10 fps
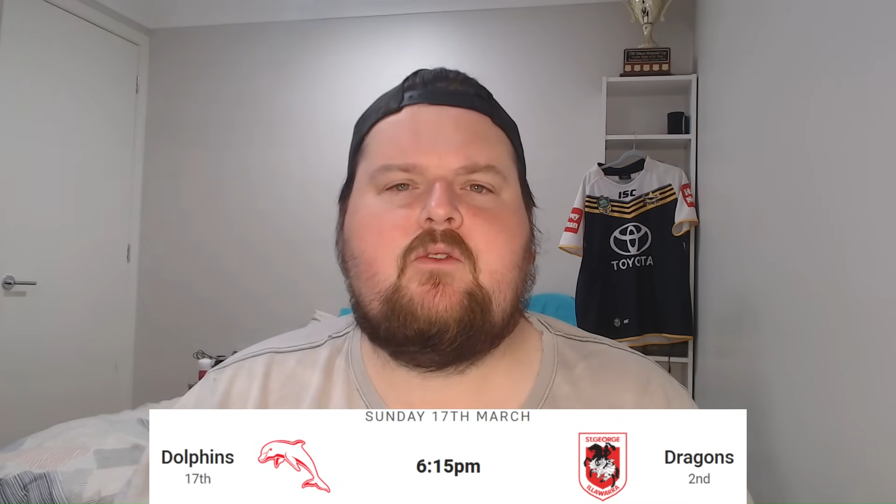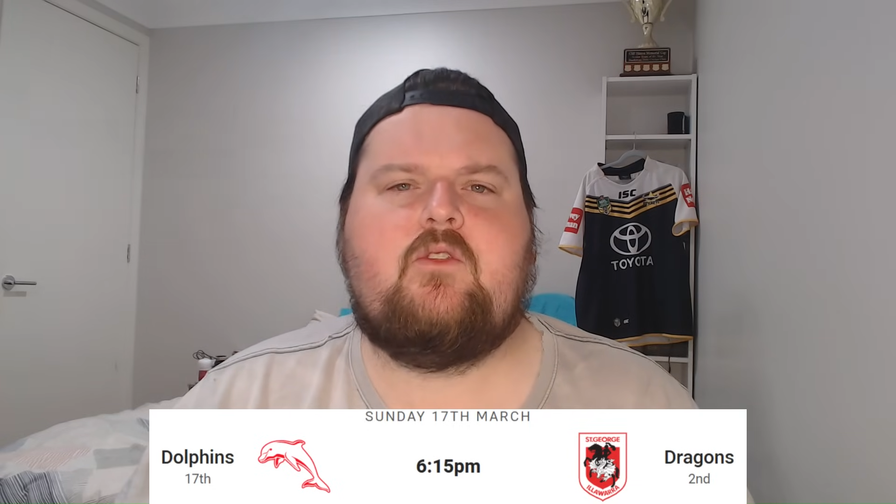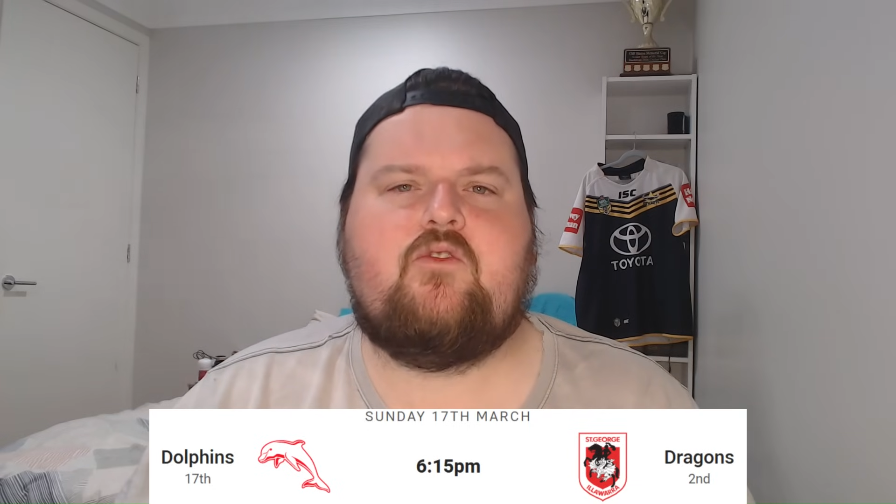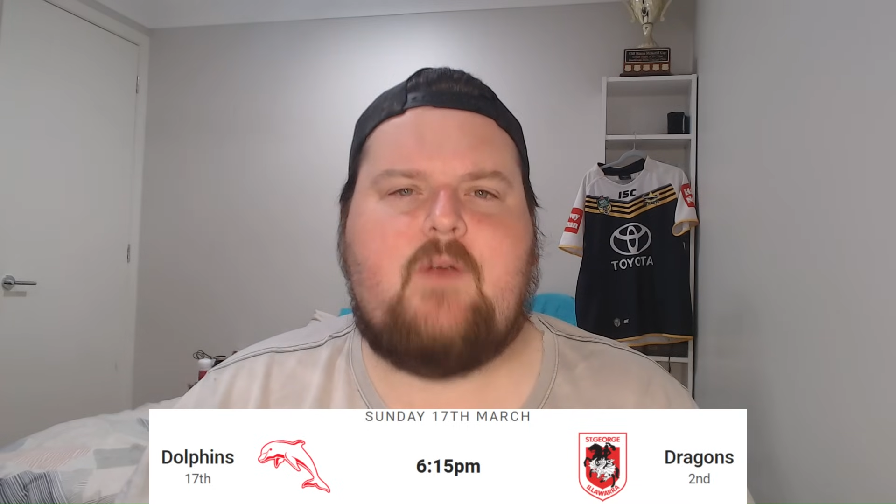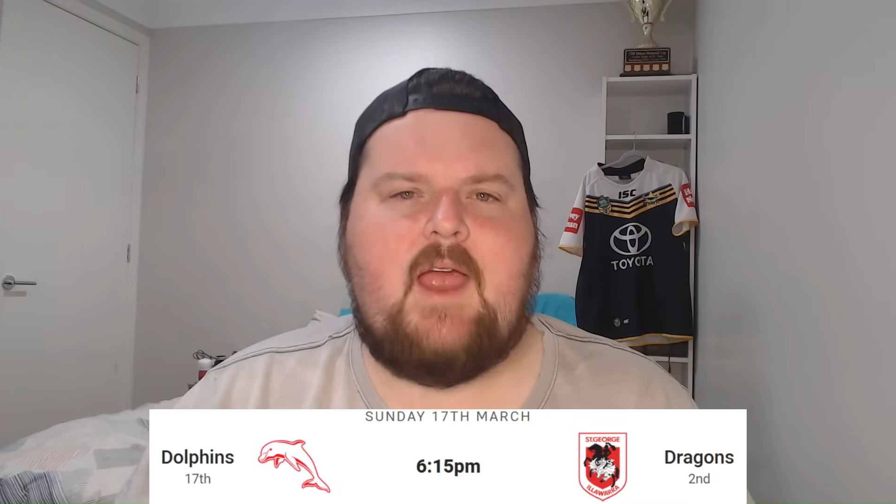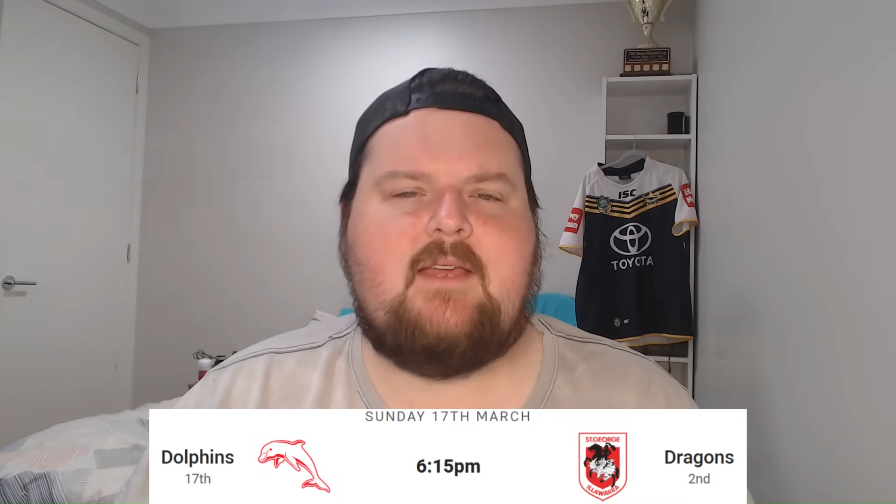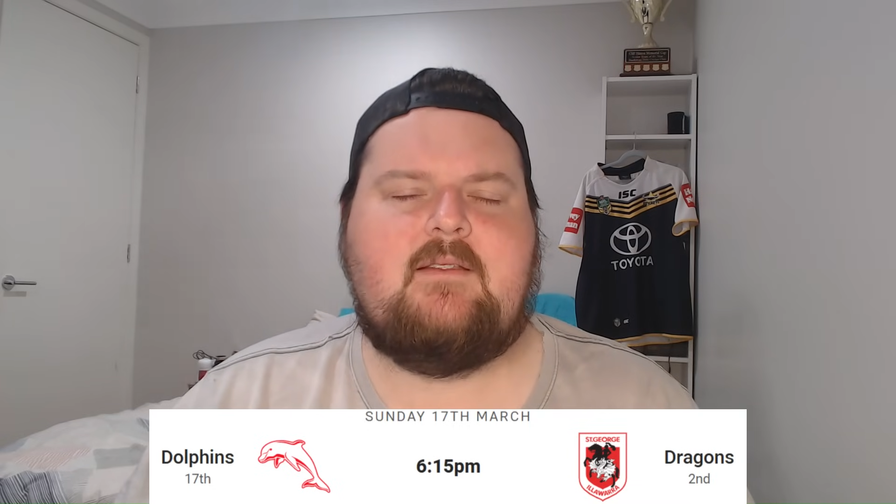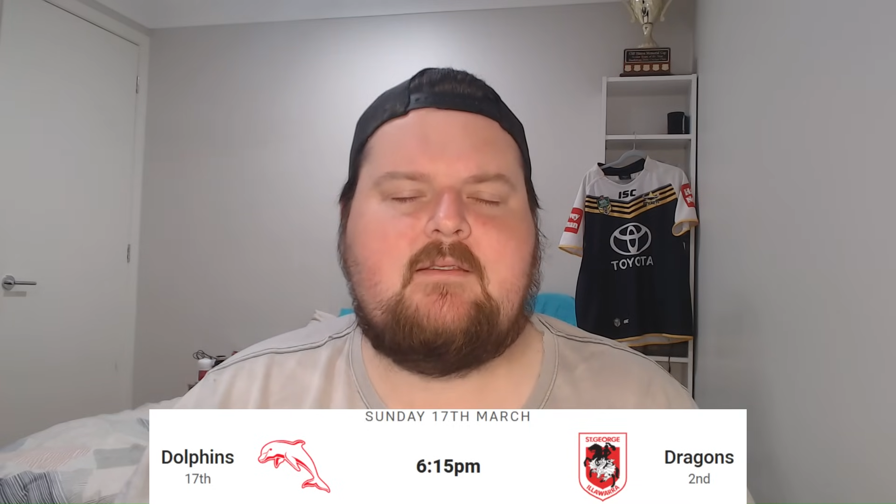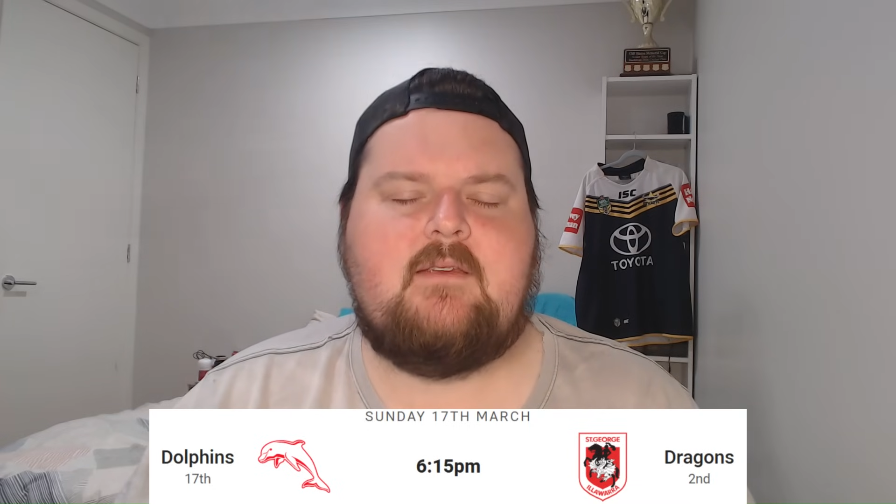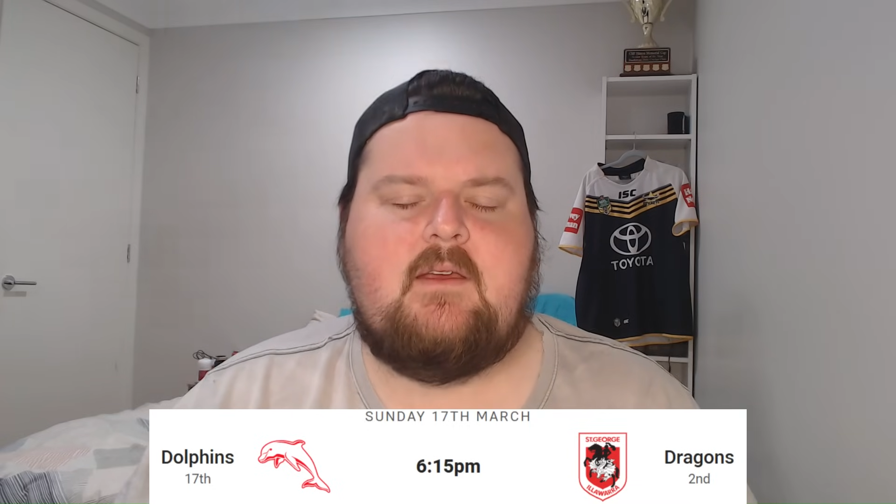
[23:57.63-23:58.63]
the
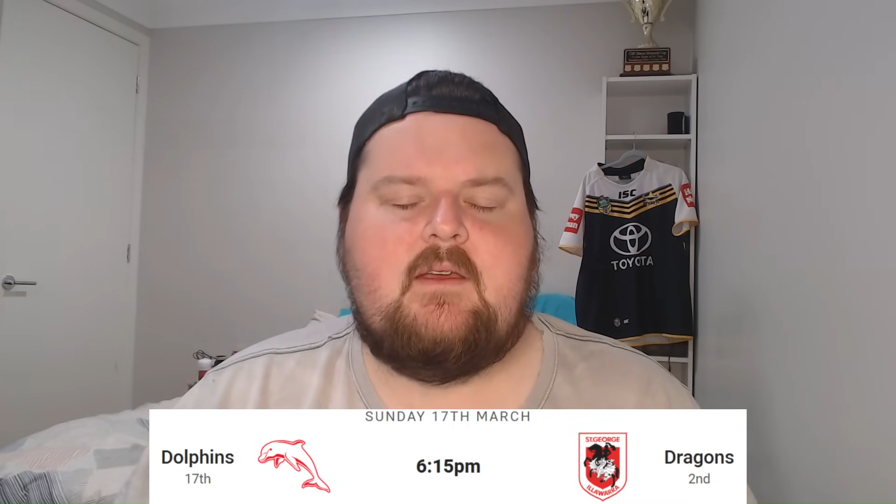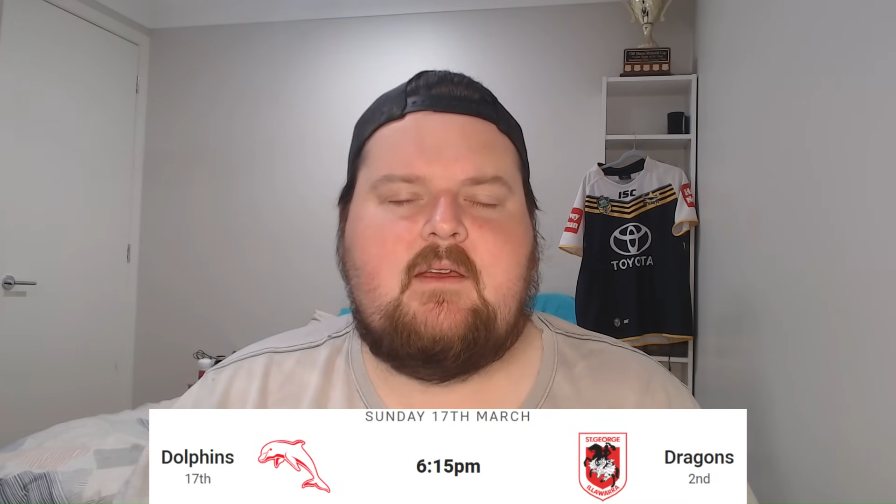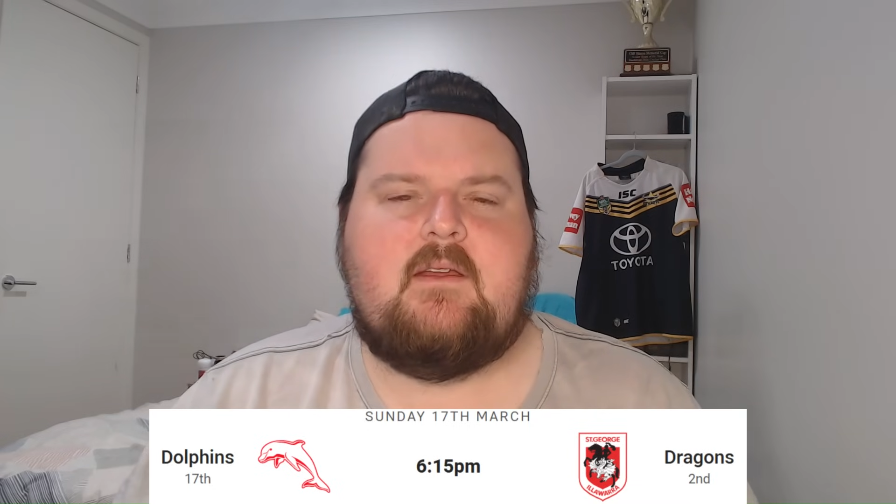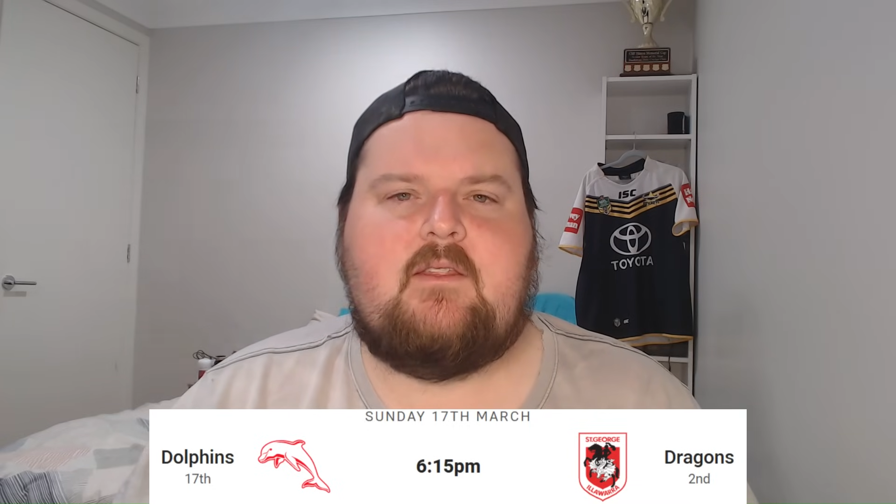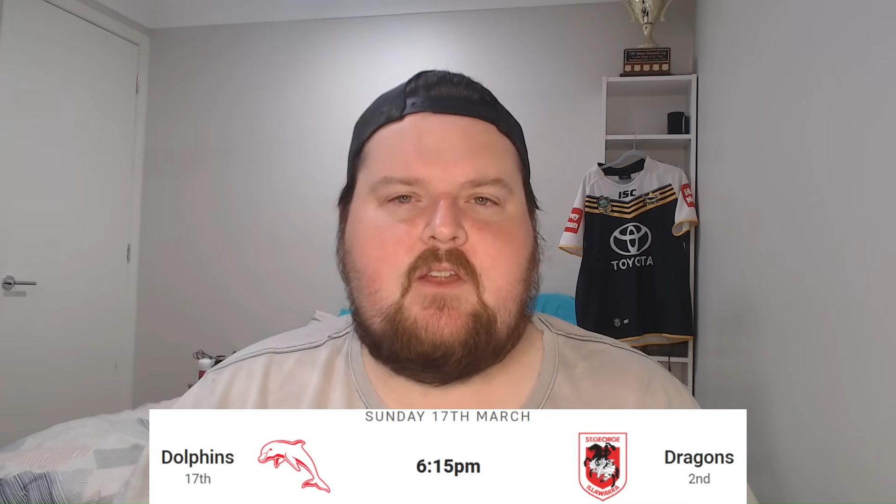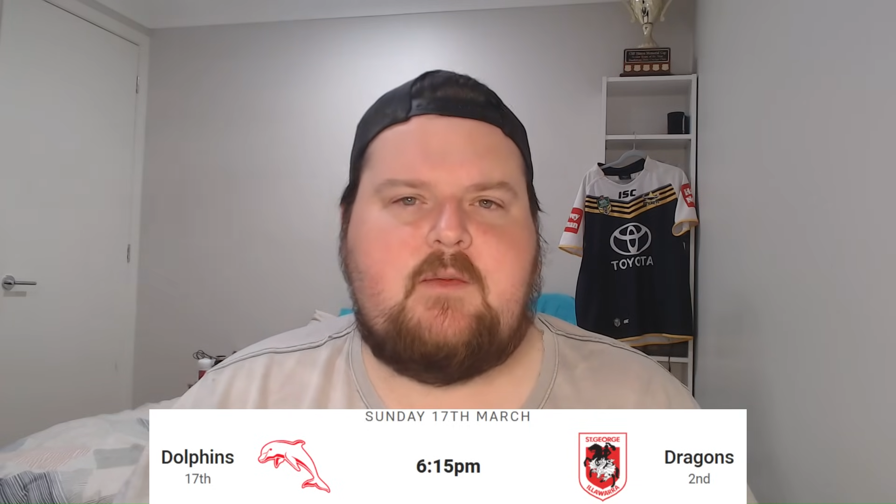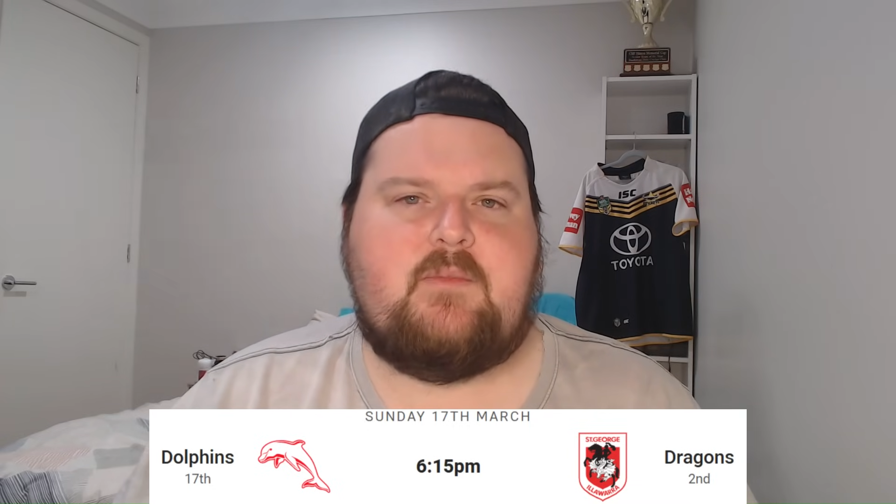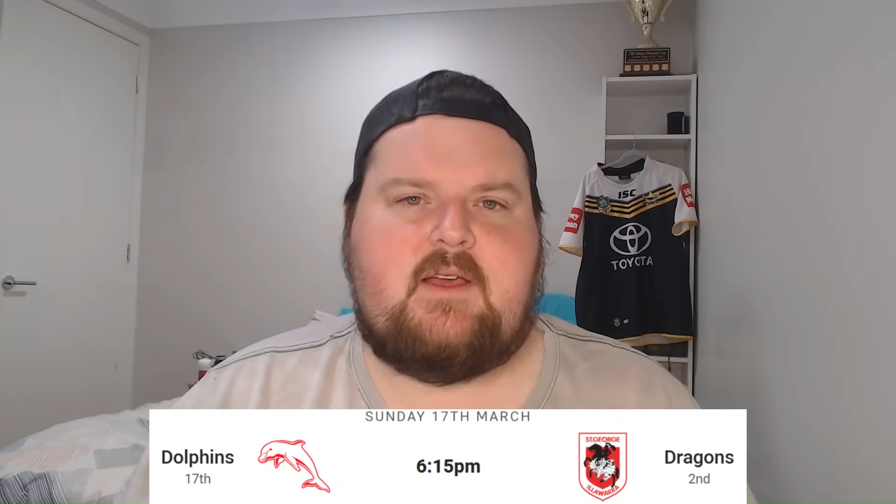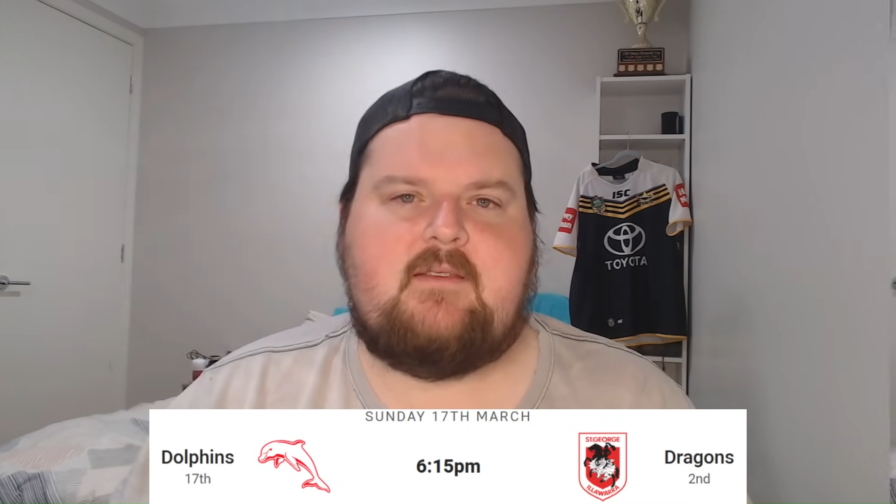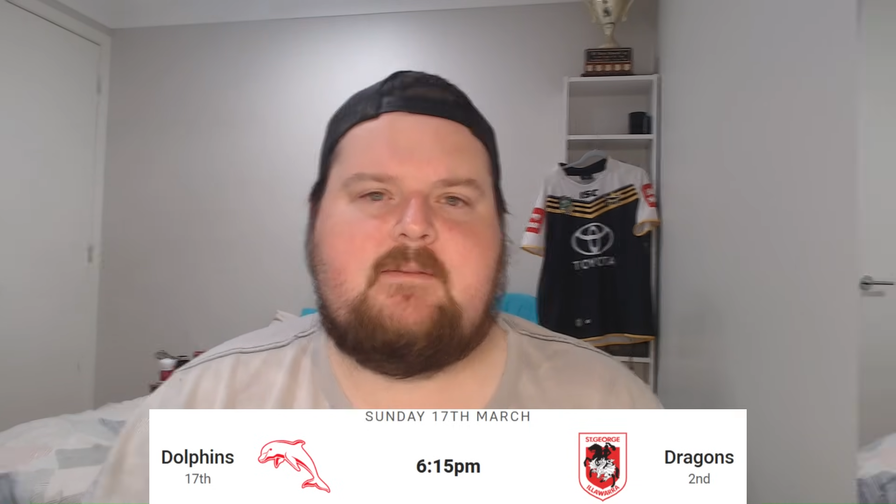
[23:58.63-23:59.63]
Dragons, 13
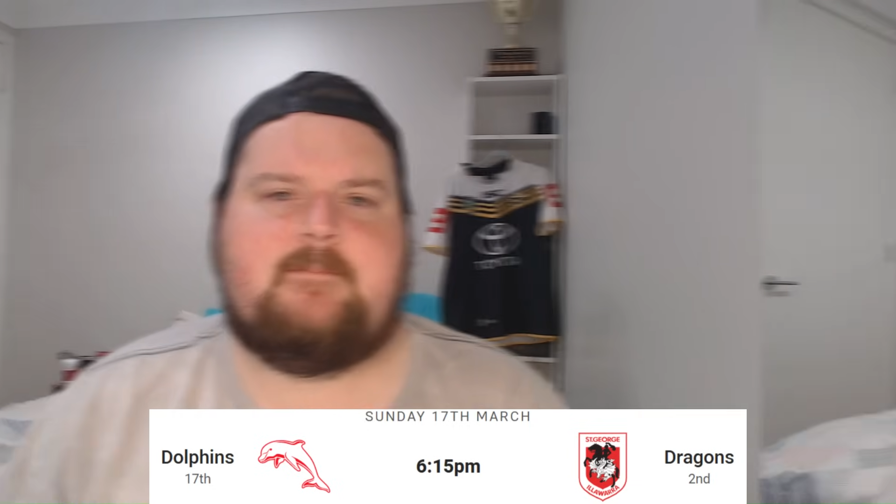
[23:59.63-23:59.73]
plus.